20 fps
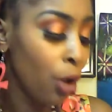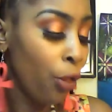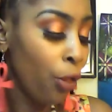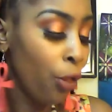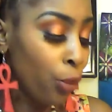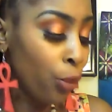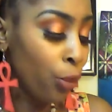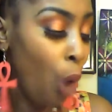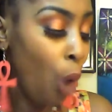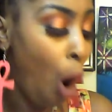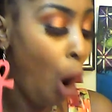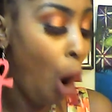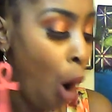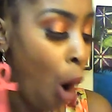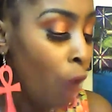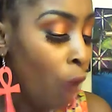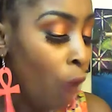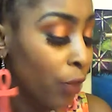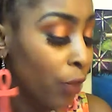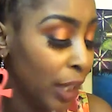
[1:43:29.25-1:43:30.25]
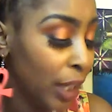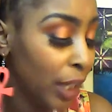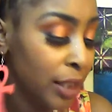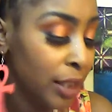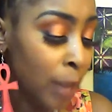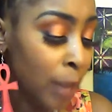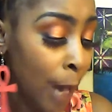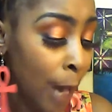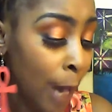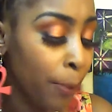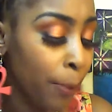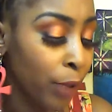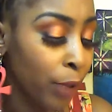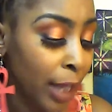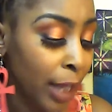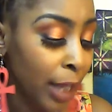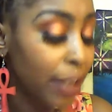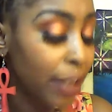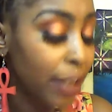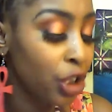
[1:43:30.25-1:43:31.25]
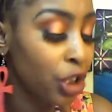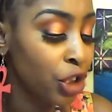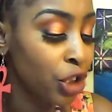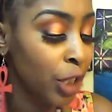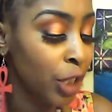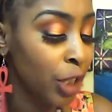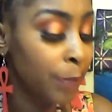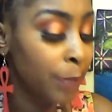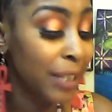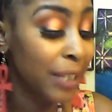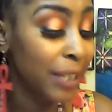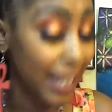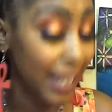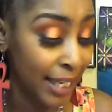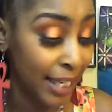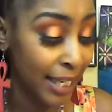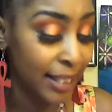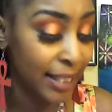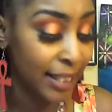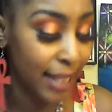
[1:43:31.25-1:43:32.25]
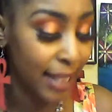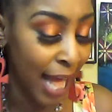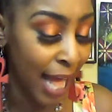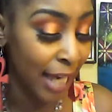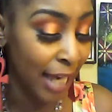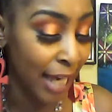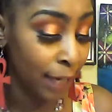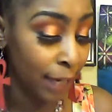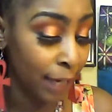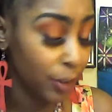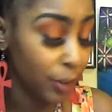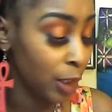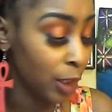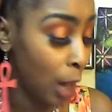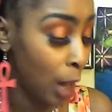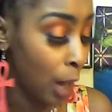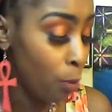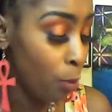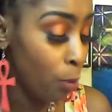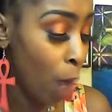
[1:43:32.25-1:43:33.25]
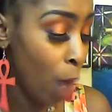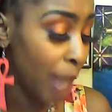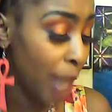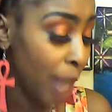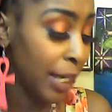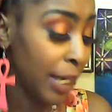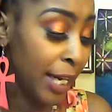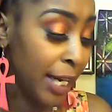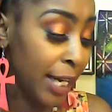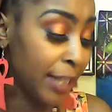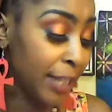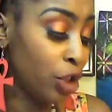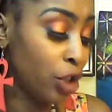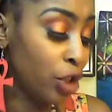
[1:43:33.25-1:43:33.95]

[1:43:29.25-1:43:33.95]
through all these type of relationships is that if someone is